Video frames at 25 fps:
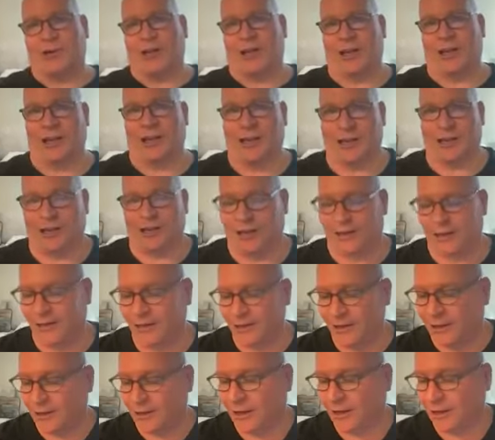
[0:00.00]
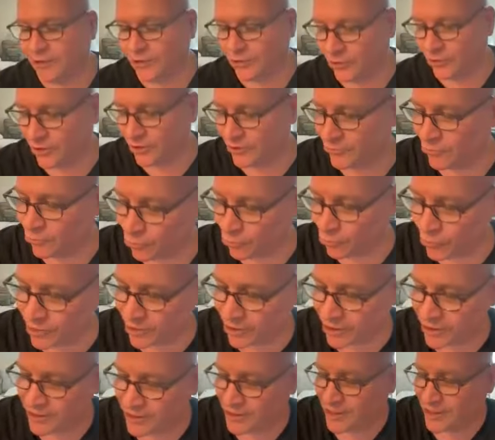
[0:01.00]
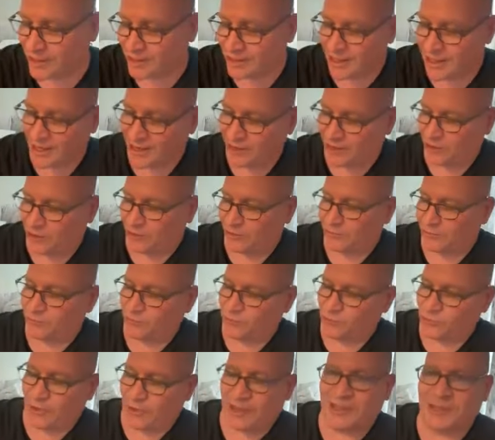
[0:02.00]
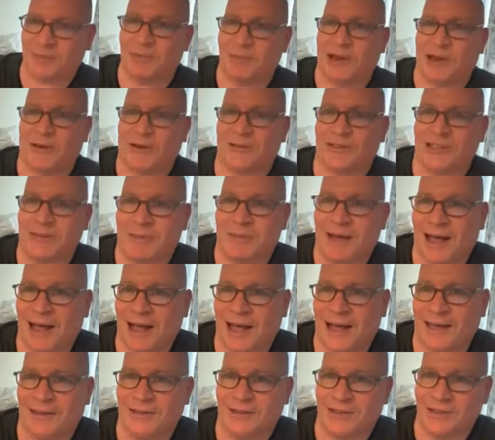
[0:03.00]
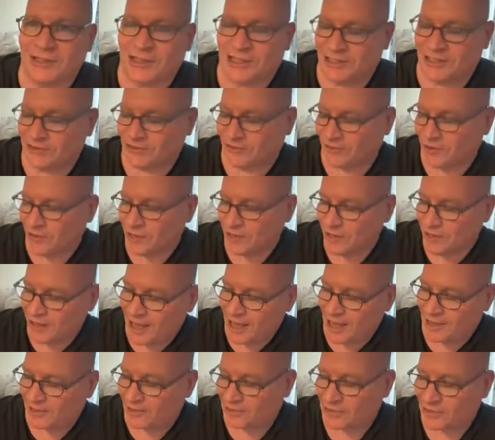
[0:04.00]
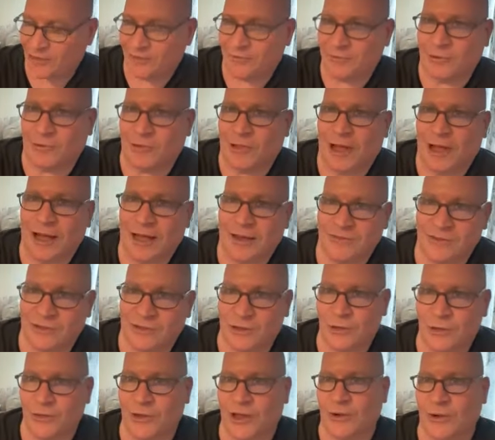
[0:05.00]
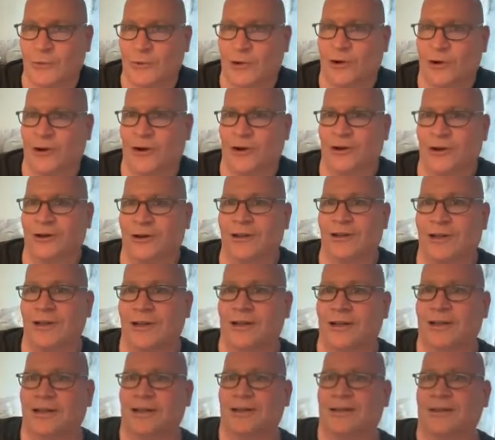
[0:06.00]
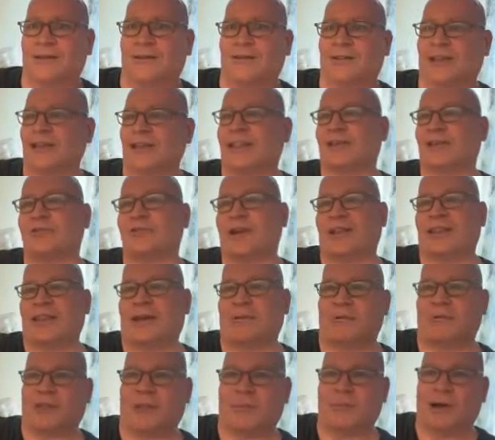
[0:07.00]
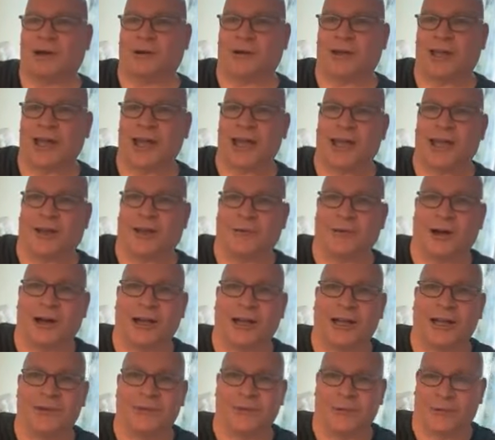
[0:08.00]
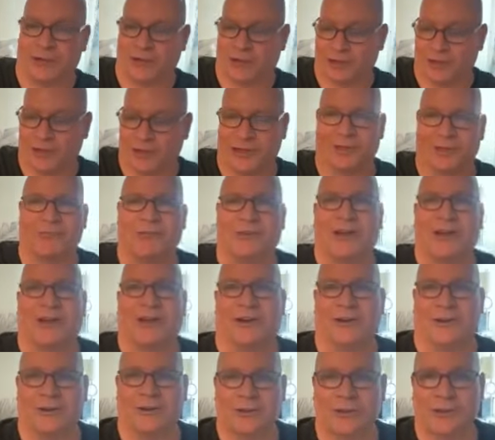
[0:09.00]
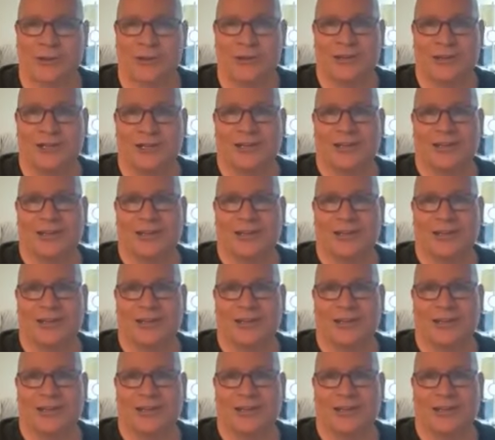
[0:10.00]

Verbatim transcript: went in and could really detail transparency behind the scenes of how they lived their lives and who they were, like they mm-hmm. tried that with MLK, right? With the affairs.